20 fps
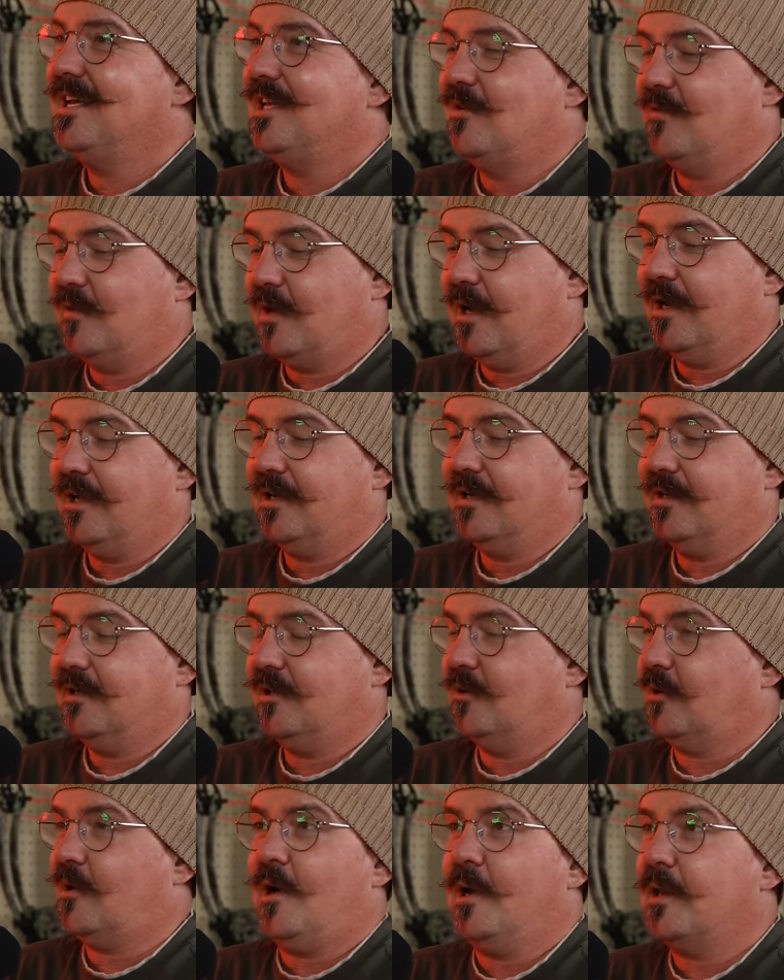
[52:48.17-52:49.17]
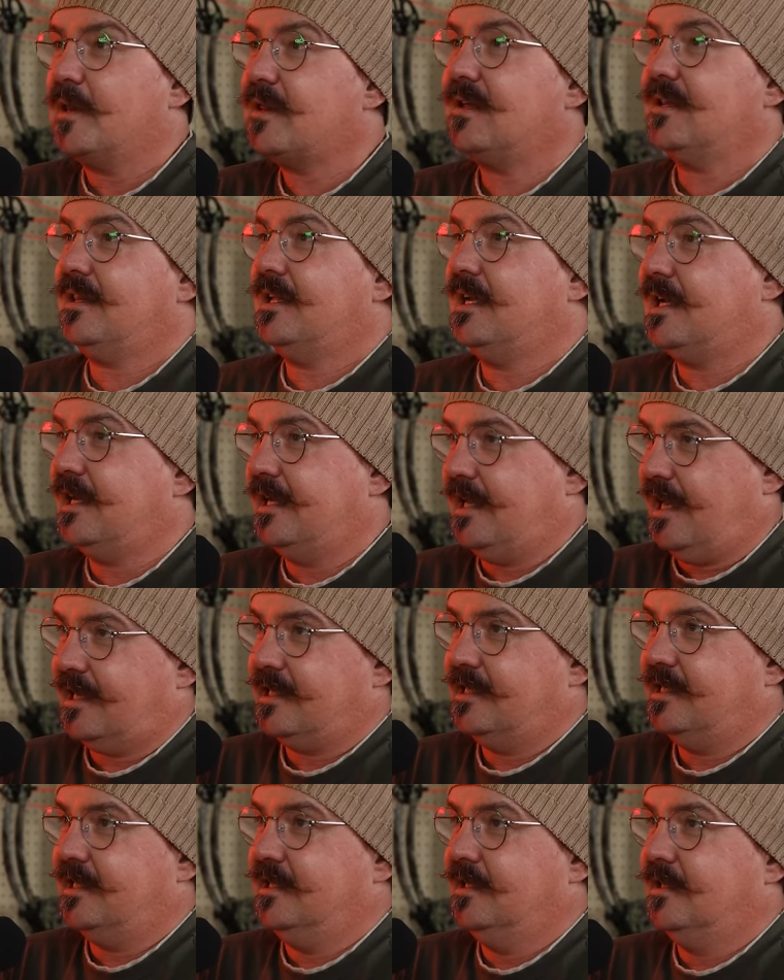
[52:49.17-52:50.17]
You've got you're constantly
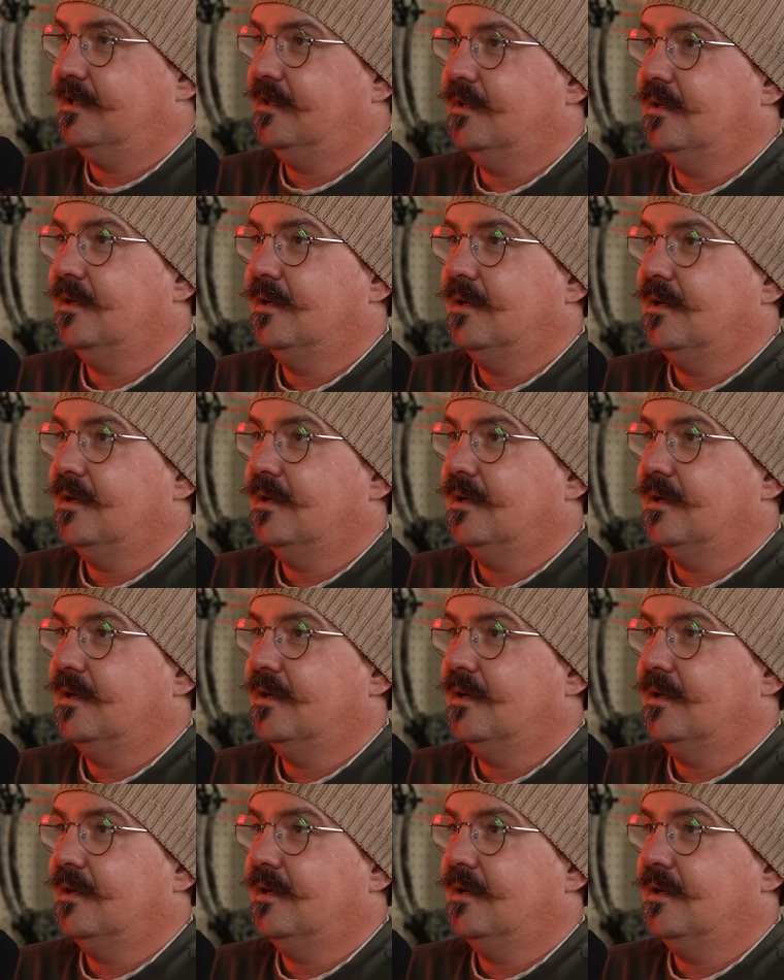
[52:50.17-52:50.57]
connected,